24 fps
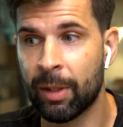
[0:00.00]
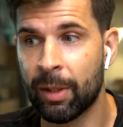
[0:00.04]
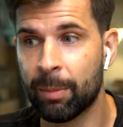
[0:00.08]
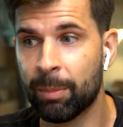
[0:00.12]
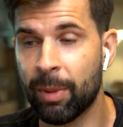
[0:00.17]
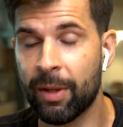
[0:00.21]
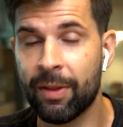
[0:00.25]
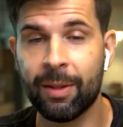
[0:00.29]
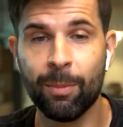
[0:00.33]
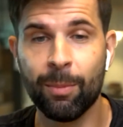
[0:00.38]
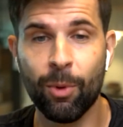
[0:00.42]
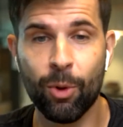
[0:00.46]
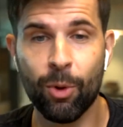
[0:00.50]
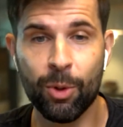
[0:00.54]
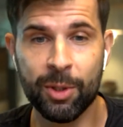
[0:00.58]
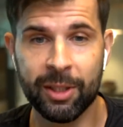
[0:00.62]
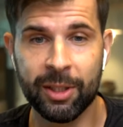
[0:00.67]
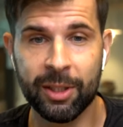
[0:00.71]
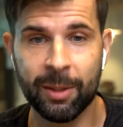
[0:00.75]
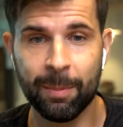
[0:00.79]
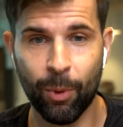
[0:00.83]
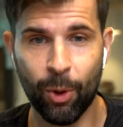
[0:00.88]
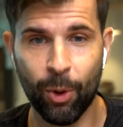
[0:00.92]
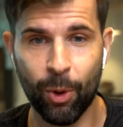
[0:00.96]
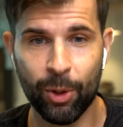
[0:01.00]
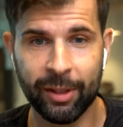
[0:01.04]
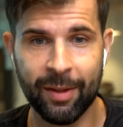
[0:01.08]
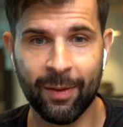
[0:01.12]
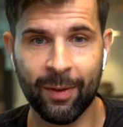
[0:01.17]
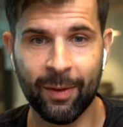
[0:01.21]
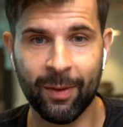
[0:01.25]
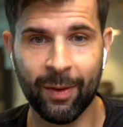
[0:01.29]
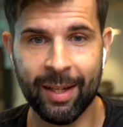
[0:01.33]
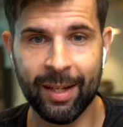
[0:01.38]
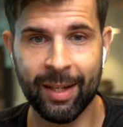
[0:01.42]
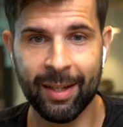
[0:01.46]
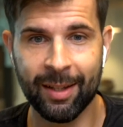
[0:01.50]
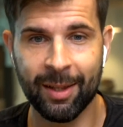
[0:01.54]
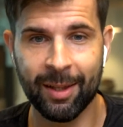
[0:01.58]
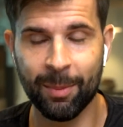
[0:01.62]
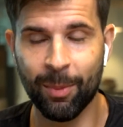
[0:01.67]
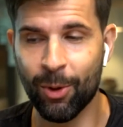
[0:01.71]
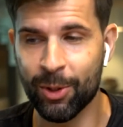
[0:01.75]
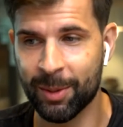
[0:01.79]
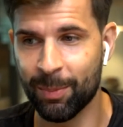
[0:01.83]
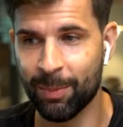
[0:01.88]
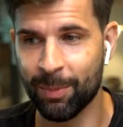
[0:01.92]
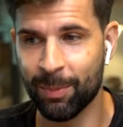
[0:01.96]
But the most important thing, the
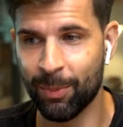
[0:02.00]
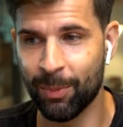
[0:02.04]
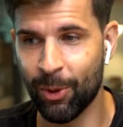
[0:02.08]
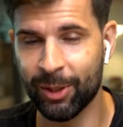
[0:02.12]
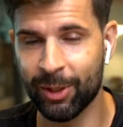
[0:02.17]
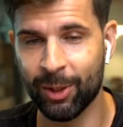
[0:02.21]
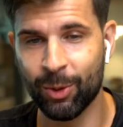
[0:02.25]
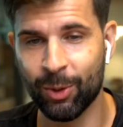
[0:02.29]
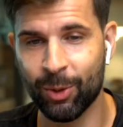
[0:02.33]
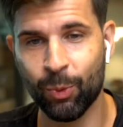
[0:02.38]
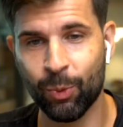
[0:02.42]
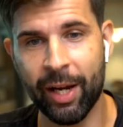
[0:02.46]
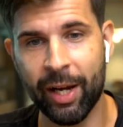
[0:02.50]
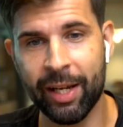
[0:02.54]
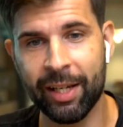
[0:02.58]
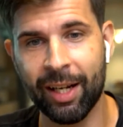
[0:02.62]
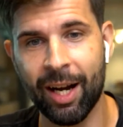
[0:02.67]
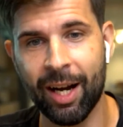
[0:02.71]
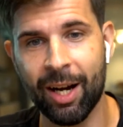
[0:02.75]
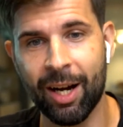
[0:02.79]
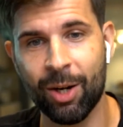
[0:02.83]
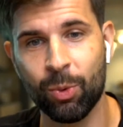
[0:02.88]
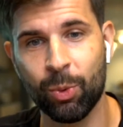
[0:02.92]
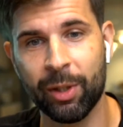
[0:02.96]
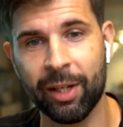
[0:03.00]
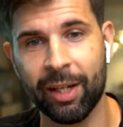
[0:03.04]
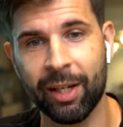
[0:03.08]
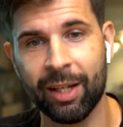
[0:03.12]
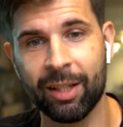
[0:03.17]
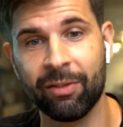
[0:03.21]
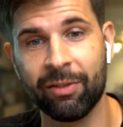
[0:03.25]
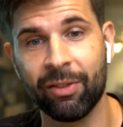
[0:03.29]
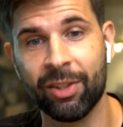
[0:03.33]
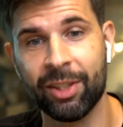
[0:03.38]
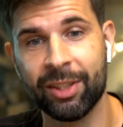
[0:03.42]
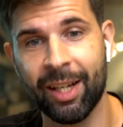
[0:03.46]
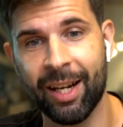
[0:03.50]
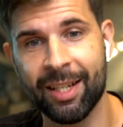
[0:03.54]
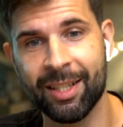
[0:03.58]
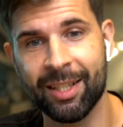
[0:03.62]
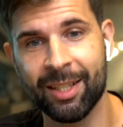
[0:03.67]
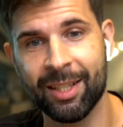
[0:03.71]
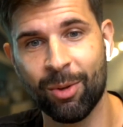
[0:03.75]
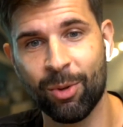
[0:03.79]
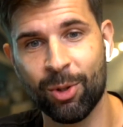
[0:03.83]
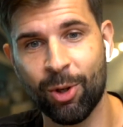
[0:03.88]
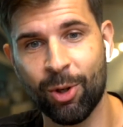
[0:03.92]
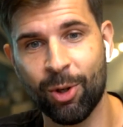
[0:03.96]
most important way how we
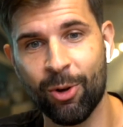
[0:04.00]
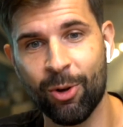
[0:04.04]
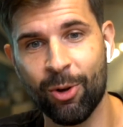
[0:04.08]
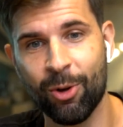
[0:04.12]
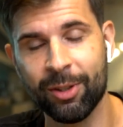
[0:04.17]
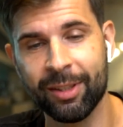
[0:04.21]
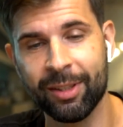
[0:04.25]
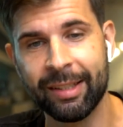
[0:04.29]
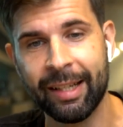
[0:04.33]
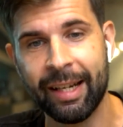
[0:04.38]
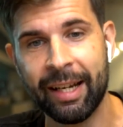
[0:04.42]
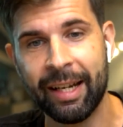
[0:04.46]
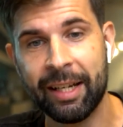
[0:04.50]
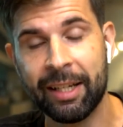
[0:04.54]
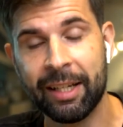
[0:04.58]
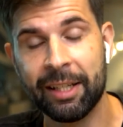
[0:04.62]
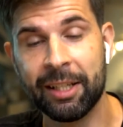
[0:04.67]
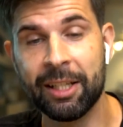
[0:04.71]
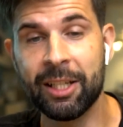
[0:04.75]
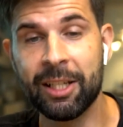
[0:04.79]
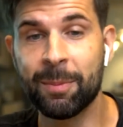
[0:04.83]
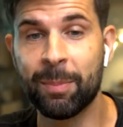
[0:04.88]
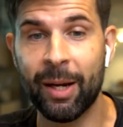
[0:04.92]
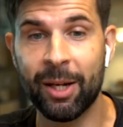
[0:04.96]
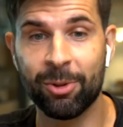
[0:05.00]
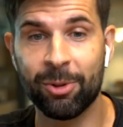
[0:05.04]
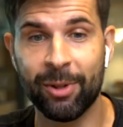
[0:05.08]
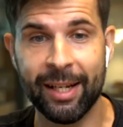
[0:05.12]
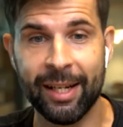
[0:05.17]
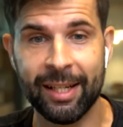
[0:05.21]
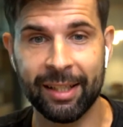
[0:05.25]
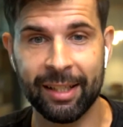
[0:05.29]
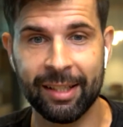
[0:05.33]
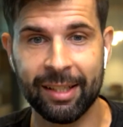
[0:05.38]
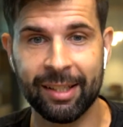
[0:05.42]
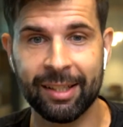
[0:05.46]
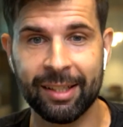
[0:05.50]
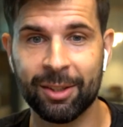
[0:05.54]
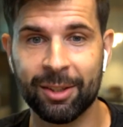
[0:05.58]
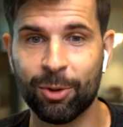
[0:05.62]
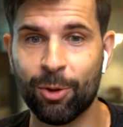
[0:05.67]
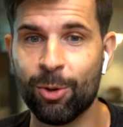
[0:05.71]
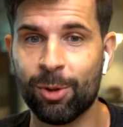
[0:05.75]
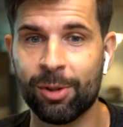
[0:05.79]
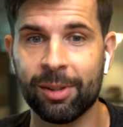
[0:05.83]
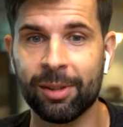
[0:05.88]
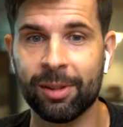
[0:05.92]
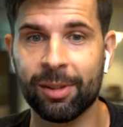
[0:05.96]
advertise our content is by ranking in
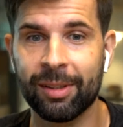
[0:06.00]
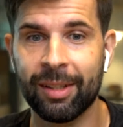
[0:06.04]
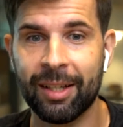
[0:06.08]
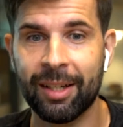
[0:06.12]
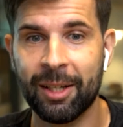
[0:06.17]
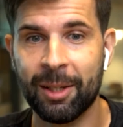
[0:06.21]
Google.